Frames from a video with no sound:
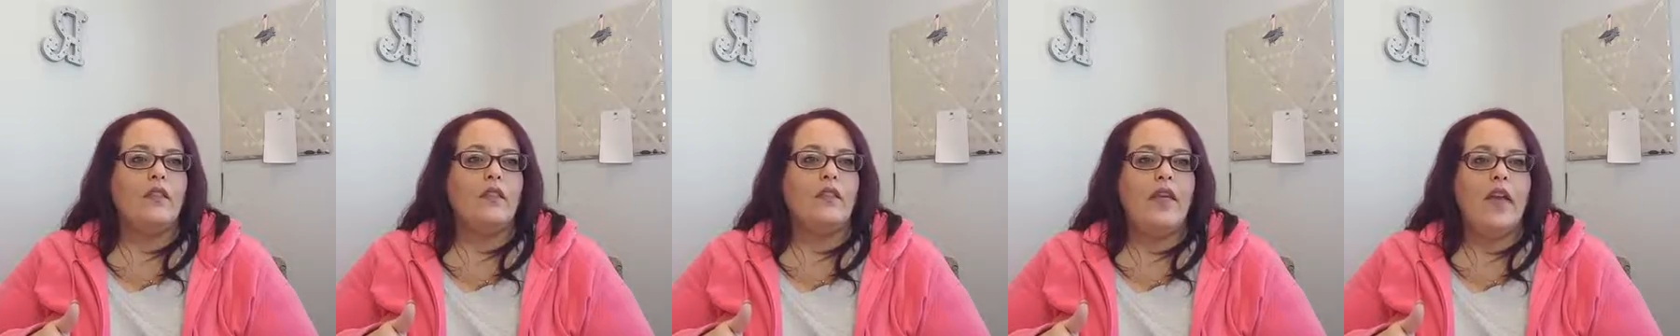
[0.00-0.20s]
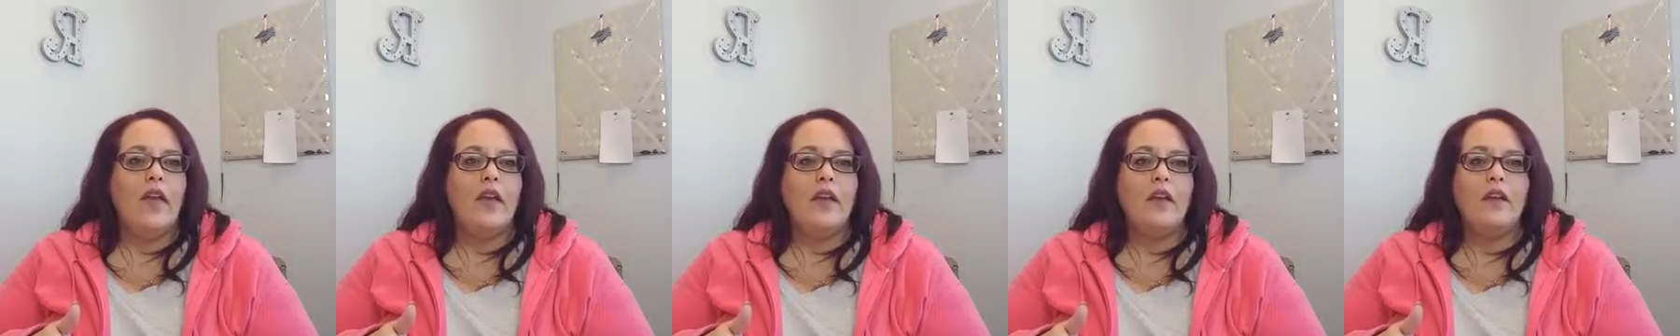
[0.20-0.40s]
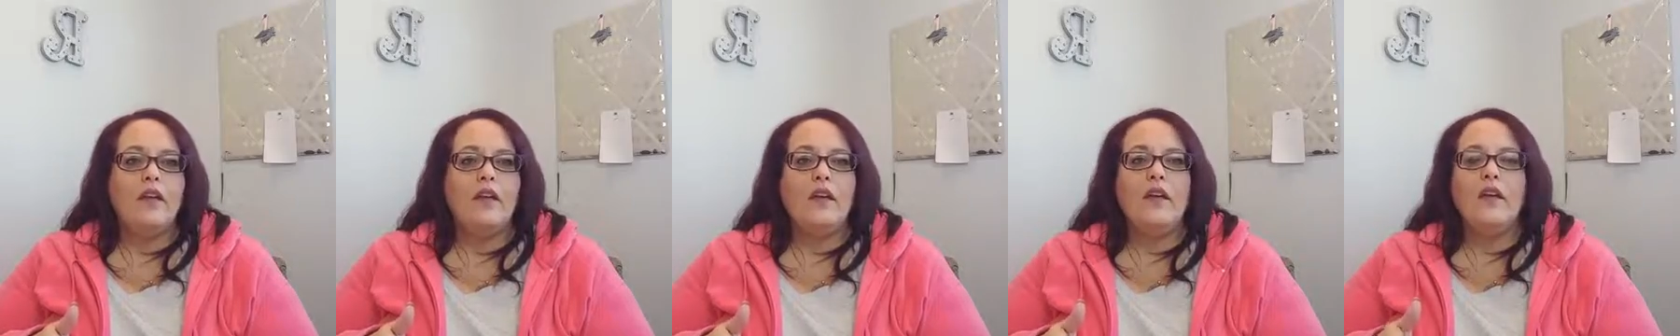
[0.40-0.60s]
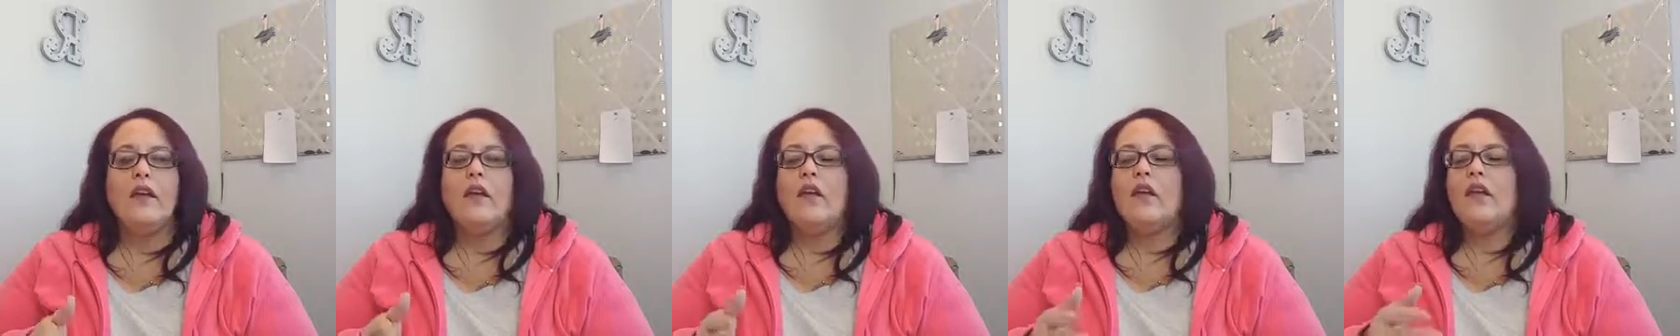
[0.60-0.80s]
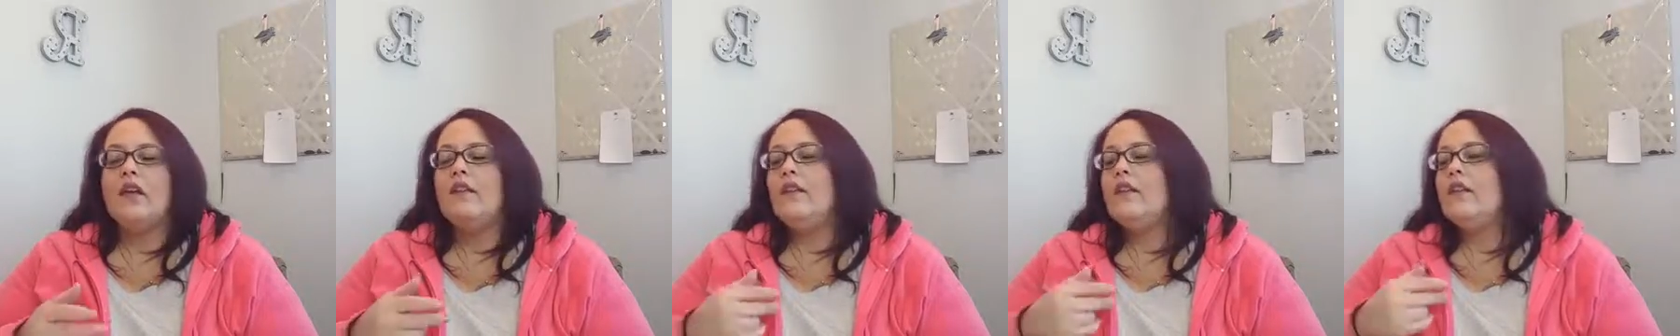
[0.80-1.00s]
then
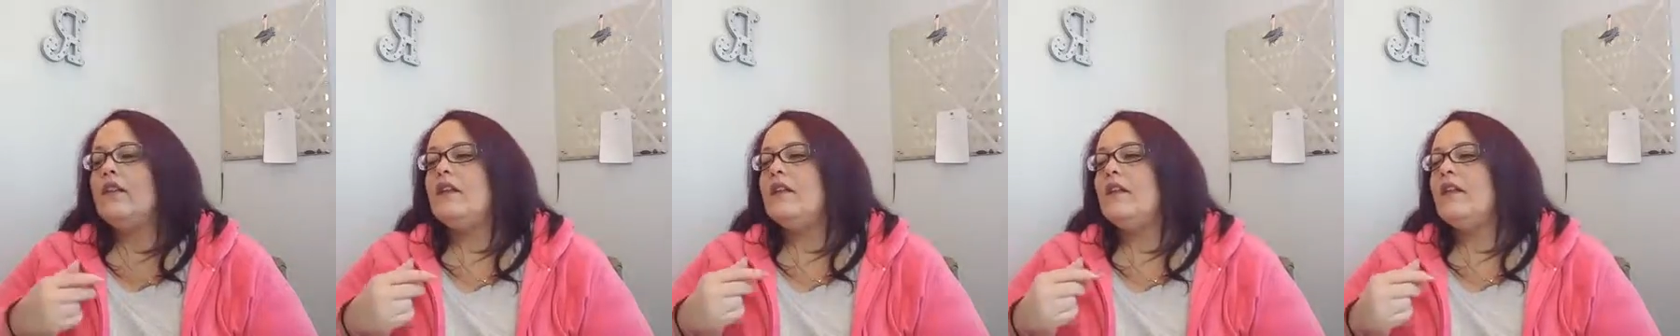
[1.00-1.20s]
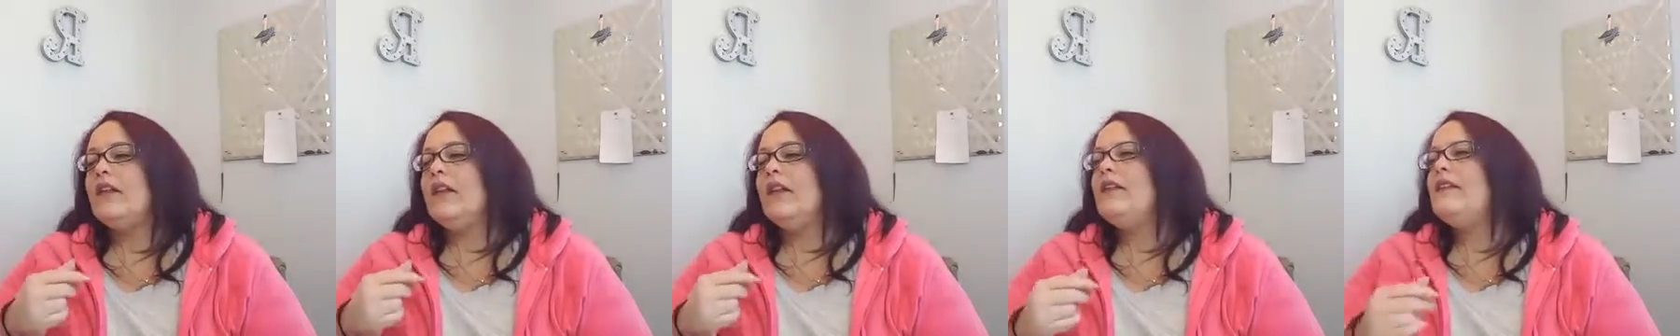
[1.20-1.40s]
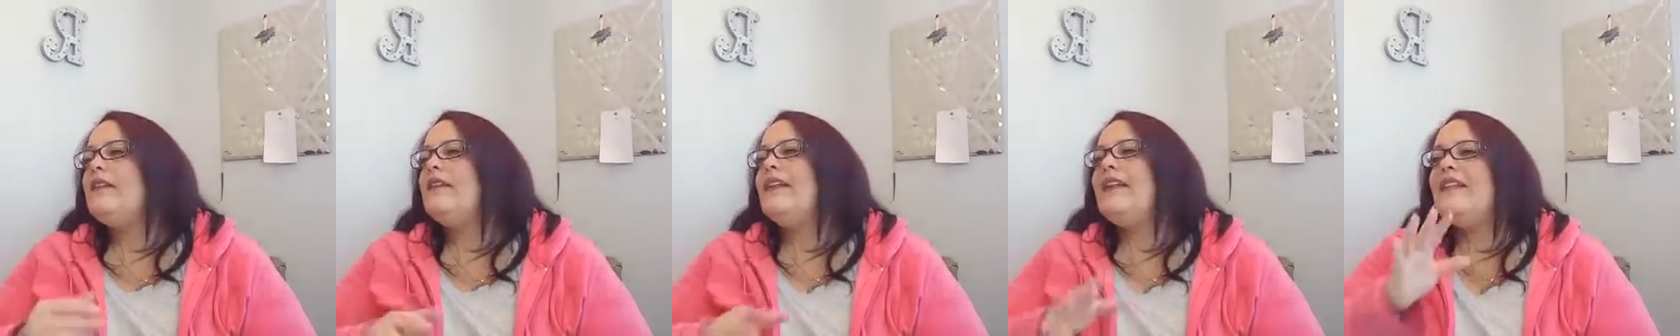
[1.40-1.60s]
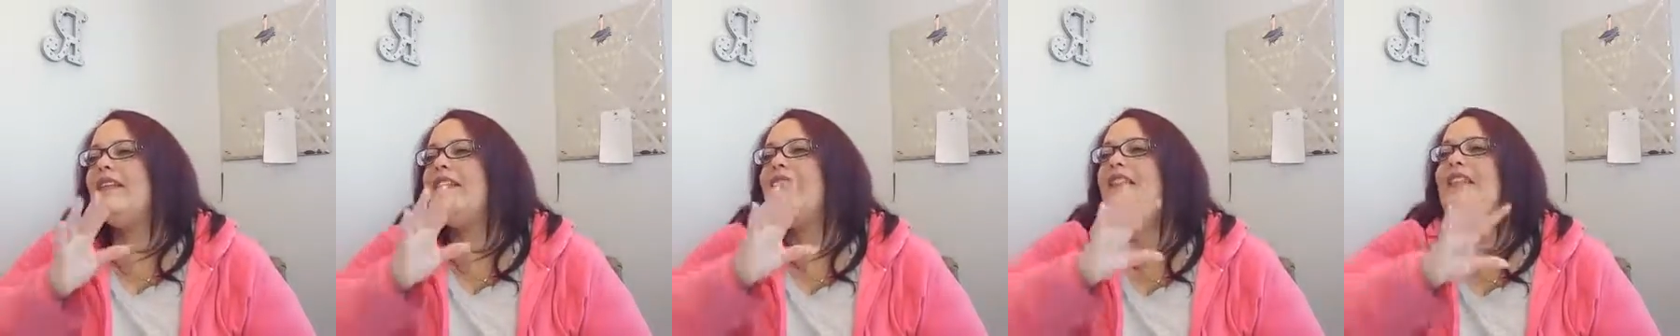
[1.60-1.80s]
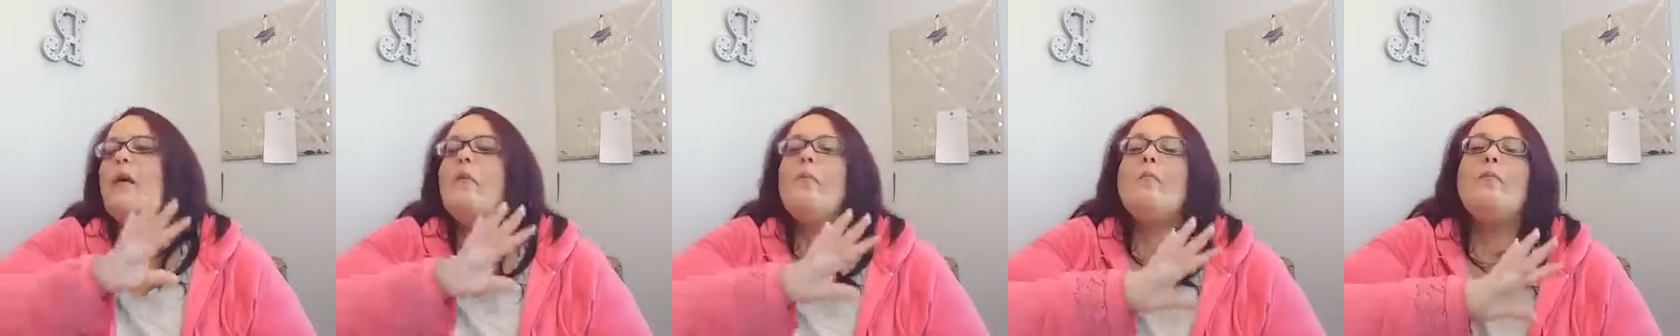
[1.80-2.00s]
is it
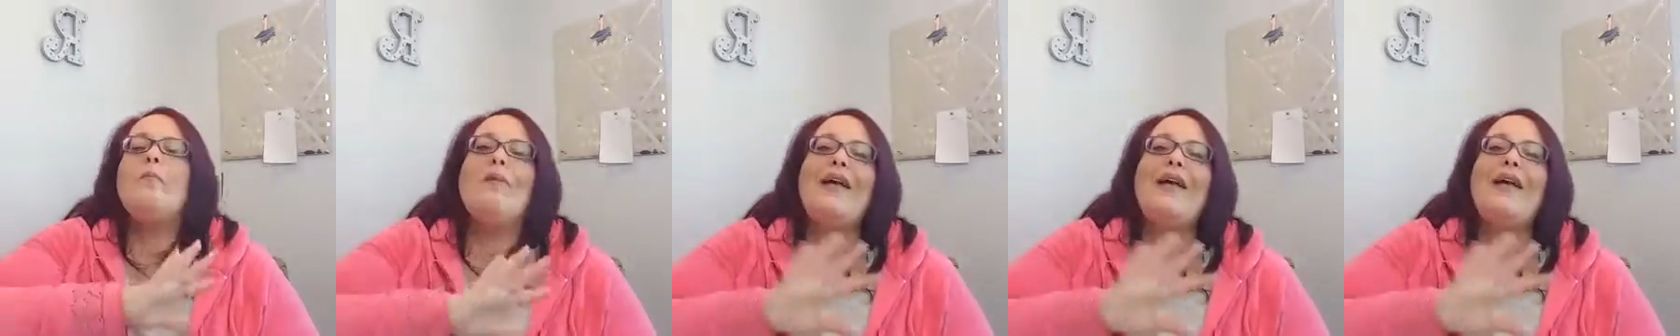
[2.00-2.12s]
the